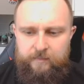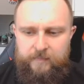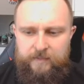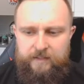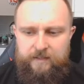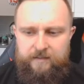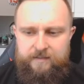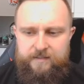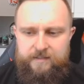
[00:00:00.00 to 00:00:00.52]

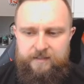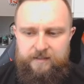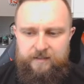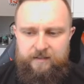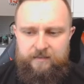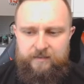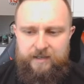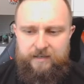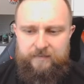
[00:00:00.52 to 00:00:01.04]
Malang
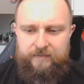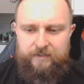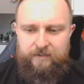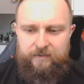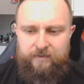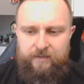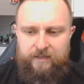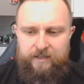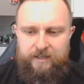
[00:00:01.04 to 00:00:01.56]
Sarr not having a
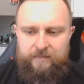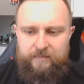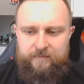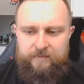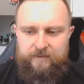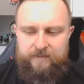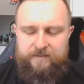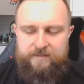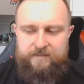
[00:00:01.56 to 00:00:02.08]
great game. In fact,